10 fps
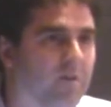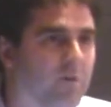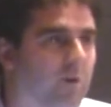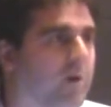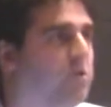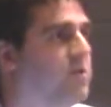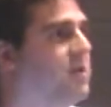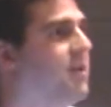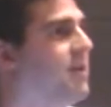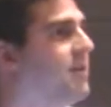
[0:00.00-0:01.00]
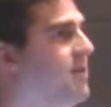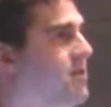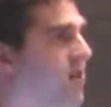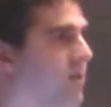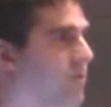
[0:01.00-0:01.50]
We were able to dig into the
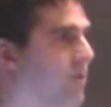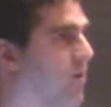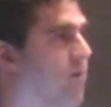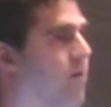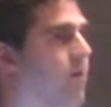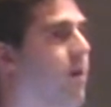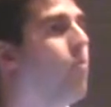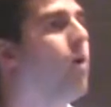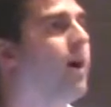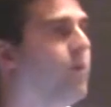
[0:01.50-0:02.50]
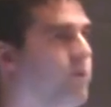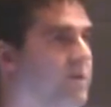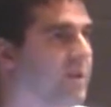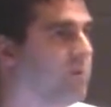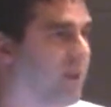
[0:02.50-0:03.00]
software and figure out why it
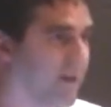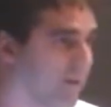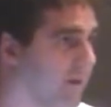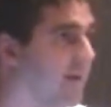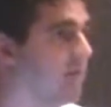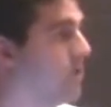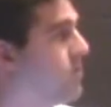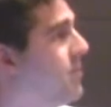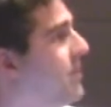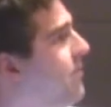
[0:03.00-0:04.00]
wasn't able to handle that and ultimately